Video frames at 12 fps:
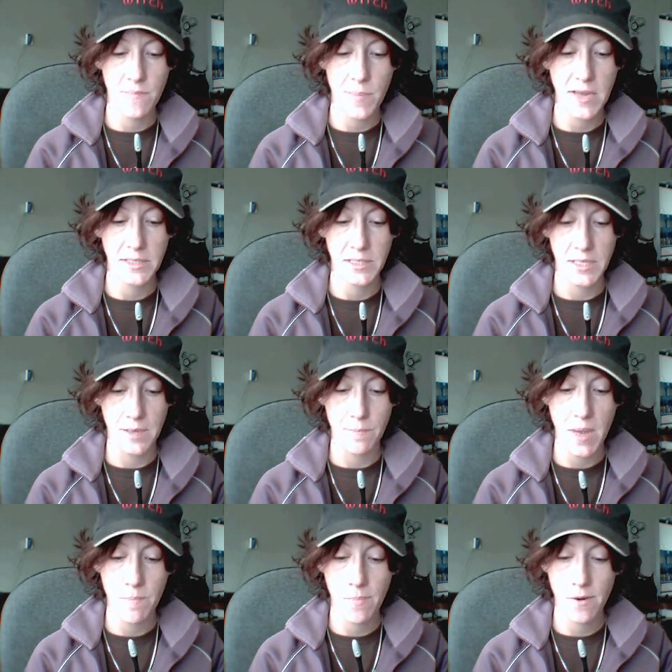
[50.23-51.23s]
BC
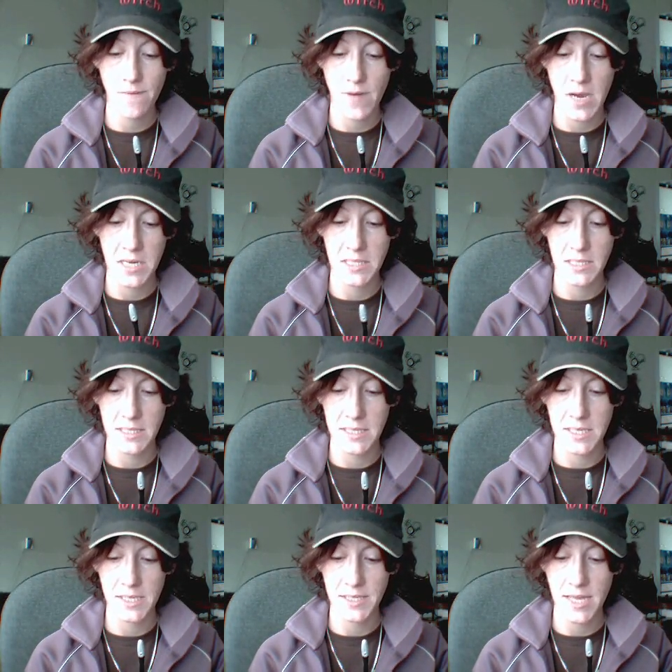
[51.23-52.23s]
may provide
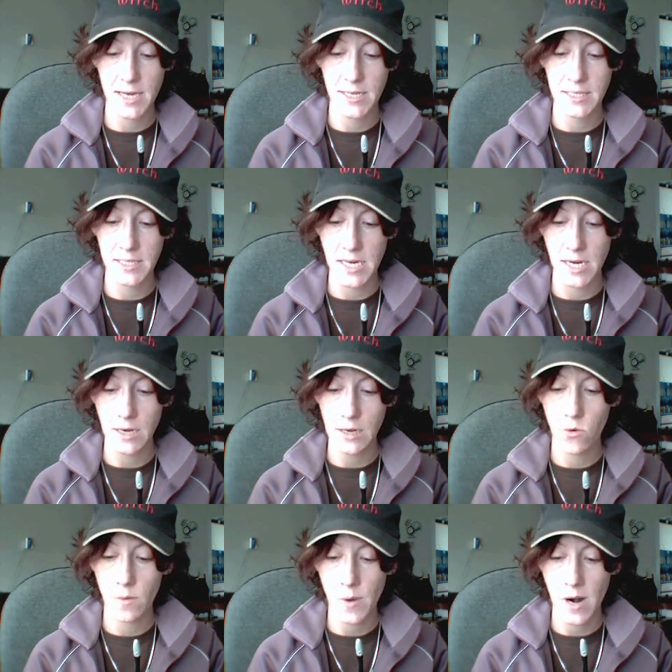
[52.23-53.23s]
assistance that is needed
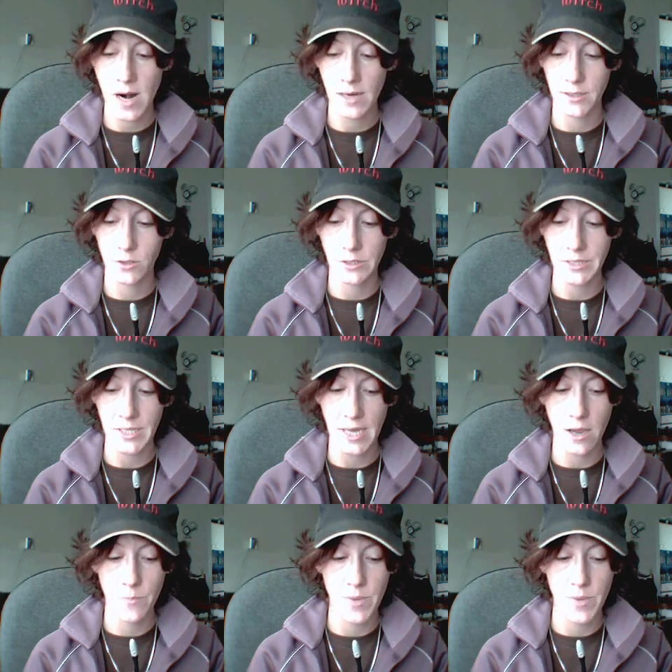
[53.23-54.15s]
or practical to help